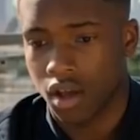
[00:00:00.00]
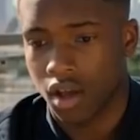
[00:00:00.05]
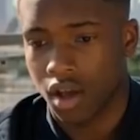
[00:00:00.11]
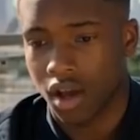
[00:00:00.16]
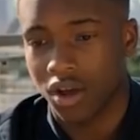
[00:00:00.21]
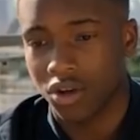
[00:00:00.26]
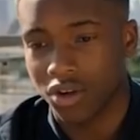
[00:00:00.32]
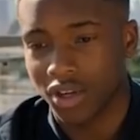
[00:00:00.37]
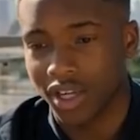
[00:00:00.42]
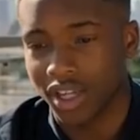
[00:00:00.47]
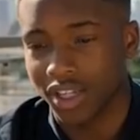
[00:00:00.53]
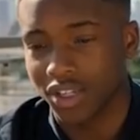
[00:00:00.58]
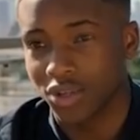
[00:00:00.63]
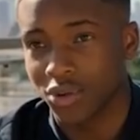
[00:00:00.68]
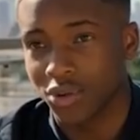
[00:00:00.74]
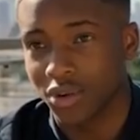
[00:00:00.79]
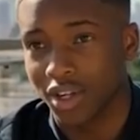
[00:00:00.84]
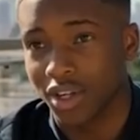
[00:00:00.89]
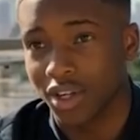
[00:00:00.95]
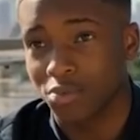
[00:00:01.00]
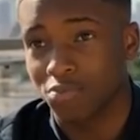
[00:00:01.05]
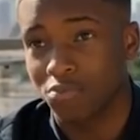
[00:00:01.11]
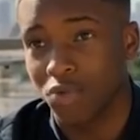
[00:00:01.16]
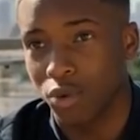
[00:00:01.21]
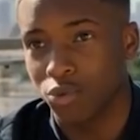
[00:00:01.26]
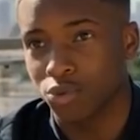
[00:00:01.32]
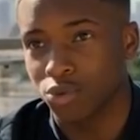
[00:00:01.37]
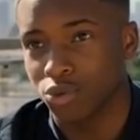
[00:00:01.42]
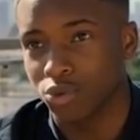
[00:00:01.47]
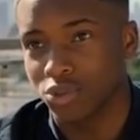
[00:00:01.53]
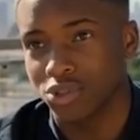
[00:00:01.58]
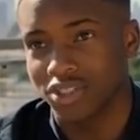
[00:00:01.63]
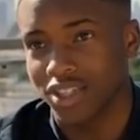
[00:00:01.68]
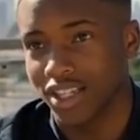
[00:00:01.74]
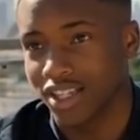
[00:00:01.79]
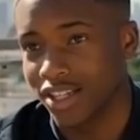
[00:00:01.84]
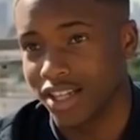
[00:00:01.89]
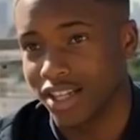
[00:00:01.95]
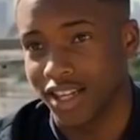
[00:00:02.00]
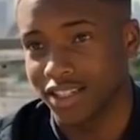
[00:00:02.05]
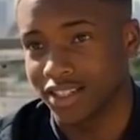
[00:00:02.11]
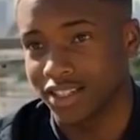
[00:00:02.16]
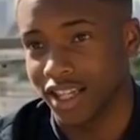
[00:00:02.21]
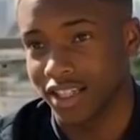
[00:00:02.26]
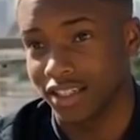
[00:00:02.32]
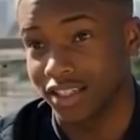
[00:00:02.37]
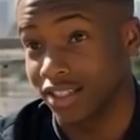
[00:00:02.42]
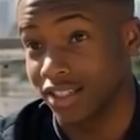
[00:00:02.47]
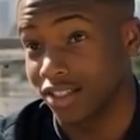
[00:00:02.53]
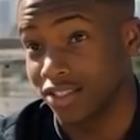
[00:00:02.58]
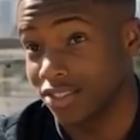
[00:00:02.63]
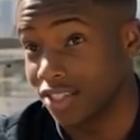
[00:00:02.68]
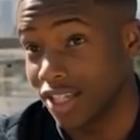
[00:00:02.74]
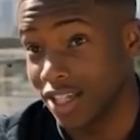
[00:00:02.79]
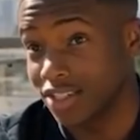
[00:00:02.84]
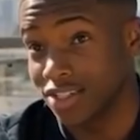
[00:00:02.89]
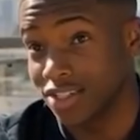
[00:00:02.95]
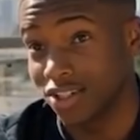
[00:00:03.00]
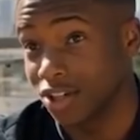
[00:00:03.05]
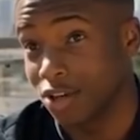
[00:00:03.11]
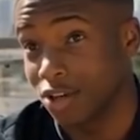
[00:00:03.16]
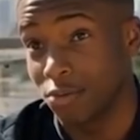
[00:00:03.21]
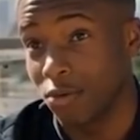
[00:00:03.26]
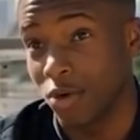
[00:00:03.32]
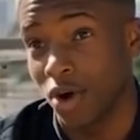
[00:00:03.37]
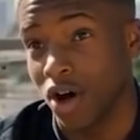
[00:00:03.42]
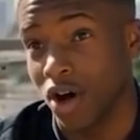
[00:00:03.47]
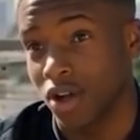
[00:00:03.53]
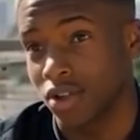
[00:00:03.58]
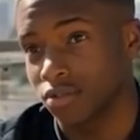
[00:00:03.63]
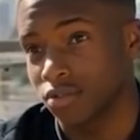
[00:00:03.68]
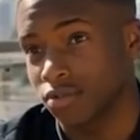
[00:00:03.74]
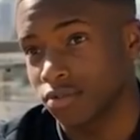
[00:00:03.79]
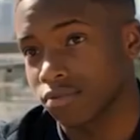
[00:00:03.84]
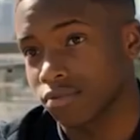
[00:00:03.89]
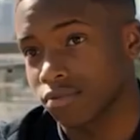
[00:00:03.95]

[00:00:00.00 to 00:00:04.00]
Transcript: I heard it can create multiple scene cuts like this with a single prompt.